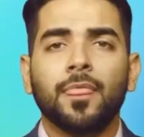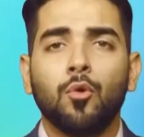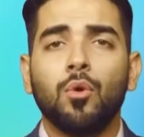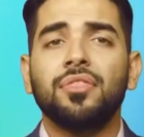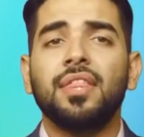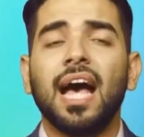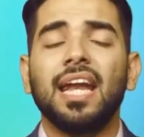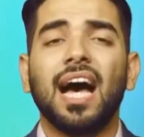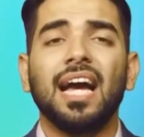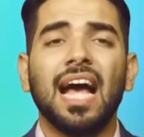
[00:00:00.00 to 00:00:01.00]
with
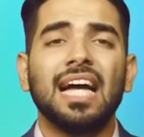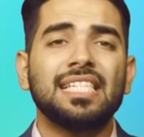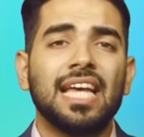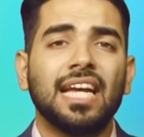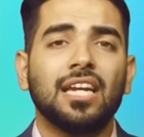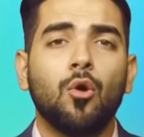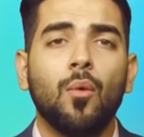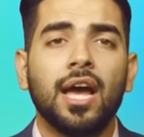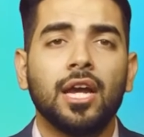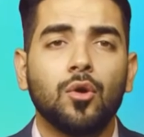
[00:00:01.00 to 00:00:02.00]
that I had taken
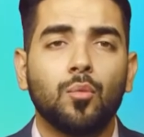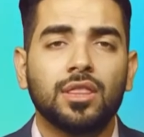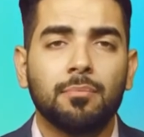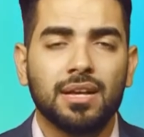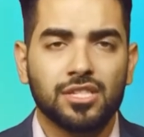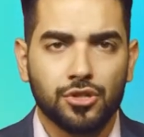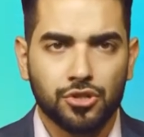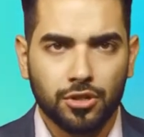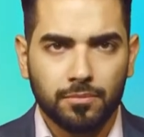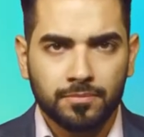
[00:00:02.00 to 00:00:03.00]
away with the
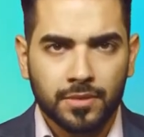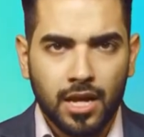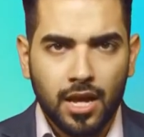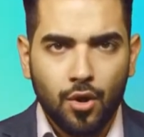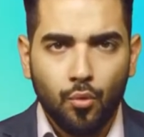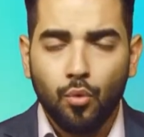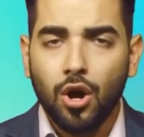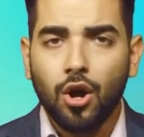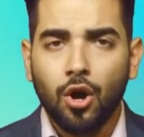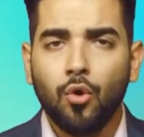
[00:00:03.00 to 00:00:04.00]
messenger.
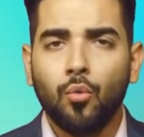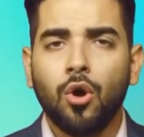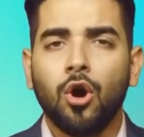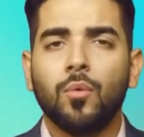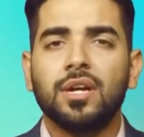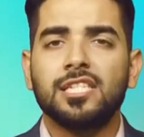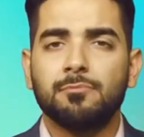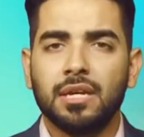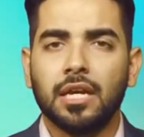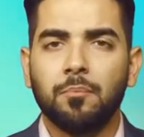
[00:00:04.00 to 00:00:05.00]
Oh, woe is
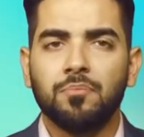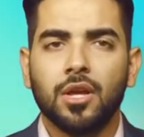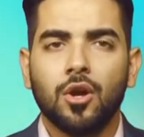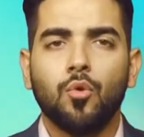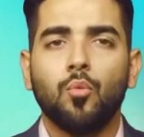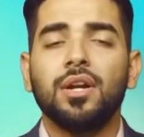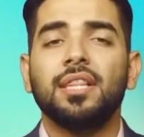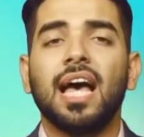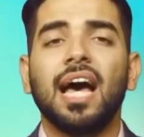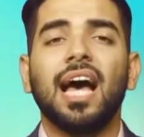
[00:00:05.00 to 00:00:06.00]
me.
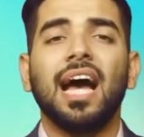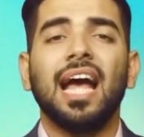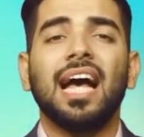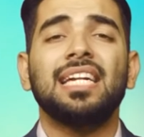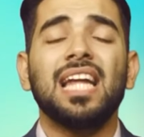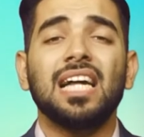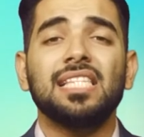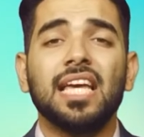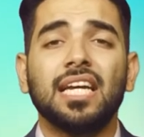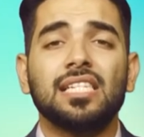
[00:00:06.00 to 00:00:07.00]
Would that I had not
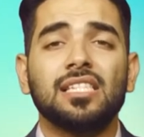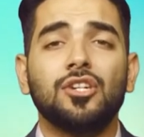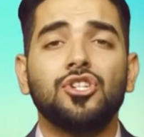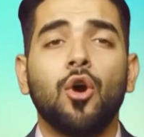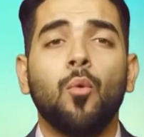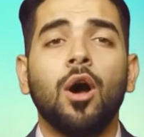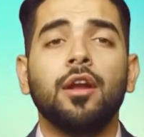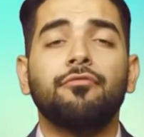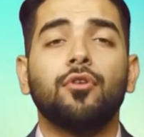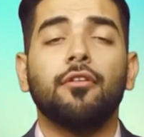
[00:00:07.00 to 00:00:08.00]
taken such a
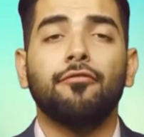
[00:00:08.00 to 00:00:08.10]
one for a